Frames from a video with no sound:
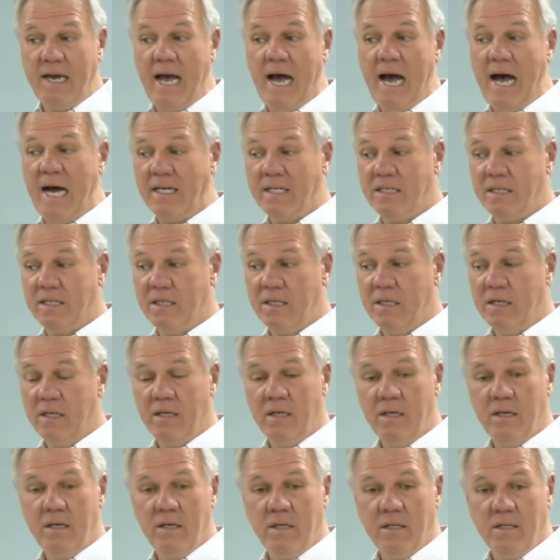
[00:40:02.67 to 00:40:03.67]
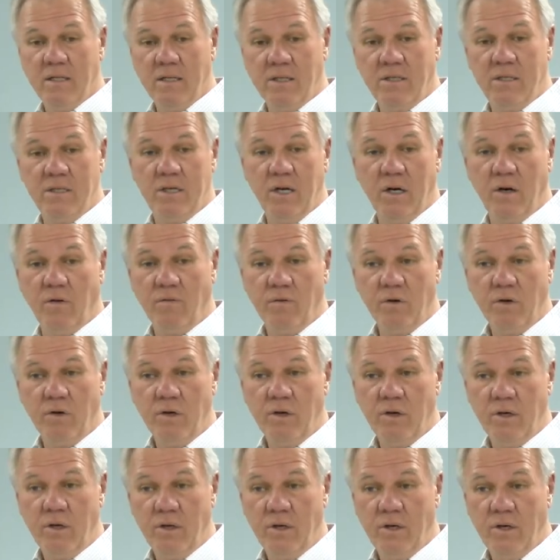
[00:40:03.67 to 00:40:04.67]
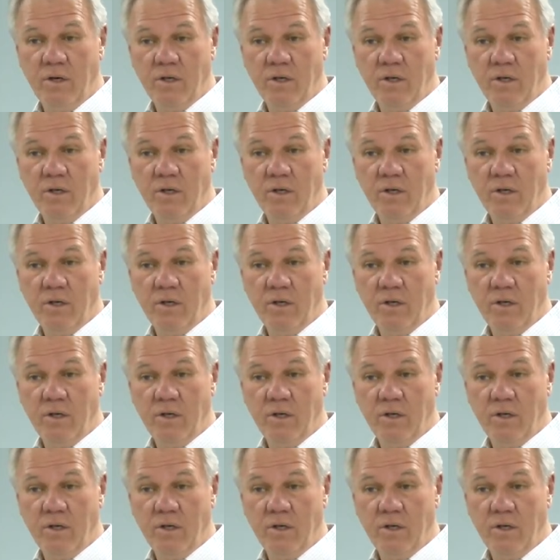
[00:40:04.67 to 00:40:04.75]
cast the silver